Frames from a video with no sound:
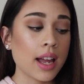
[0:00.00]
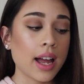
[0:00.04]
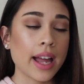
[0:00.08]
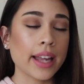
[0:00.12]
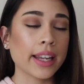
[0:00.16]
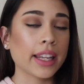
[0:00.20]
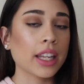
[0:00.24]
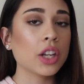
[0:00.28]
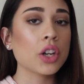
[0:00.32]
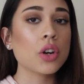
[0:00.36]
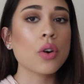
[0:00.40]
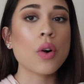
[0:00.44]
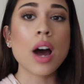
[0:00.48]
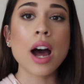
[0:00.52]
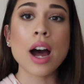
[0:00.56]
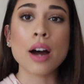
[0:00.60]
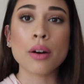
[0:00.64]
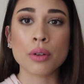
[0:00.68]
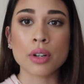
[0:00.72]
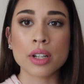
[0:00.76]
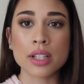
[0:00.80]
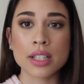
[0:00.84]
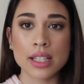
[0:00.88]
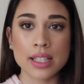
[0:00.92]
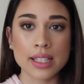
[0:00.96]
I can go
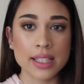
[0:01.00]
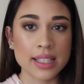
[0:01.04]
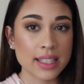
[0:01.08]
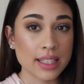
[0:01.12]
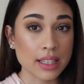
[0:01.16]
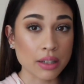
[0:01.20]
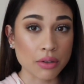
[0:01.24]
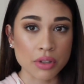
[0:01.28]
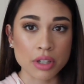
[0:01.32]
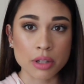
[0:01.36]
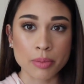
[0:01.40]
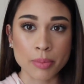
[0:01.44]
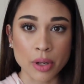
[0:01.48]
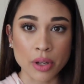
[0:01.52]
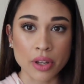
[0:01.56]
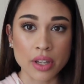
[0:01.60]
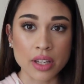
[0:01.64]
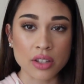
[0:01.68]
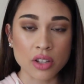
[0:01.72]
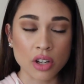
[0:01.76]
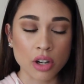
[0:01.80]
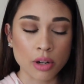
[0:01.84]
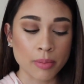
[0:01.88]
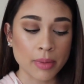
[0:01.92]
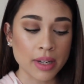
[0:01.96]
hours and still smell
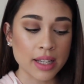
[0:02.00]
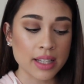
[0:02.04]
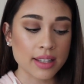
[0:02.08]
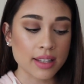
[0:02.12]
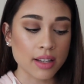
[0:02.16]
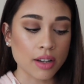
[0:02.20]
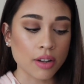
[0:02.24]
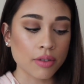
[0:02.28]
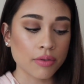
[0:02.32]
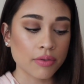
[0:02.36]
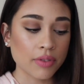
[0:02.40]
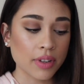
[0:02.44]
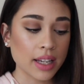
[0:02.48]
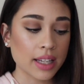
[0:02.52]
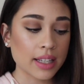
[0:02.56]
this on myself.